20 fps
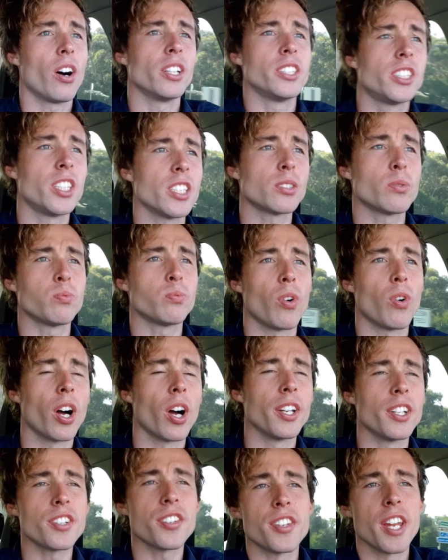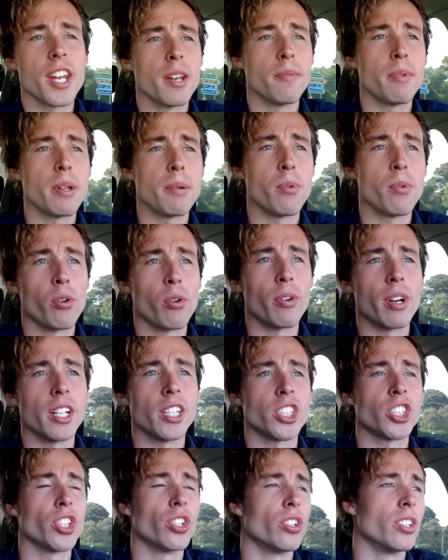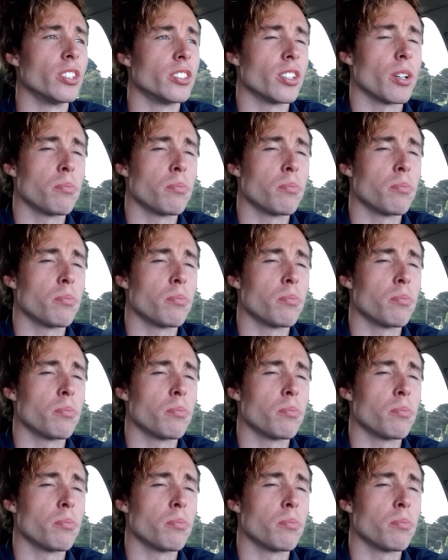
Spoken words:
I just need a bit more reassurance.